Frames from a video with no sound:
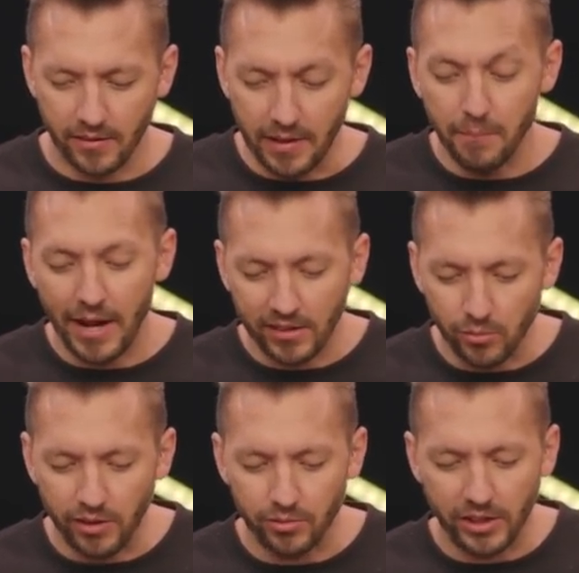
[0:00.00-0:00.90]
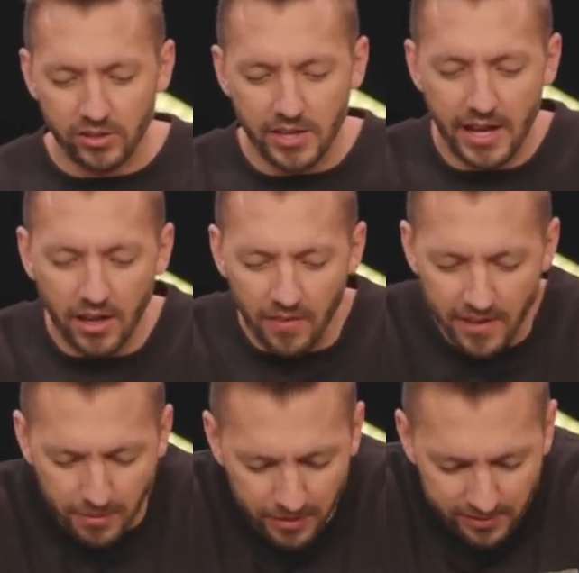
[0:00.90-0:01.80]
the impact the resurrection had on
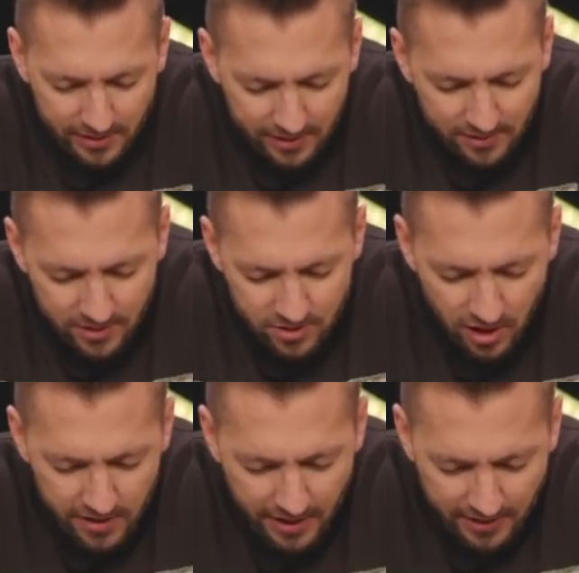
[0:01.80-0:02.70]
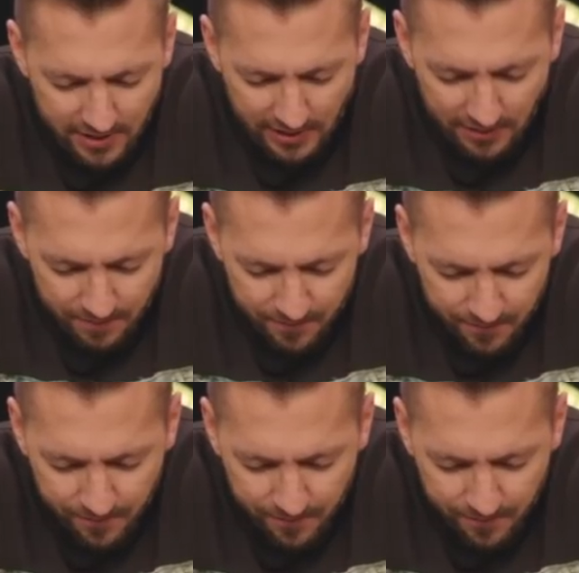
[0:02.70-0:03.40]
them. It says in John nineteen,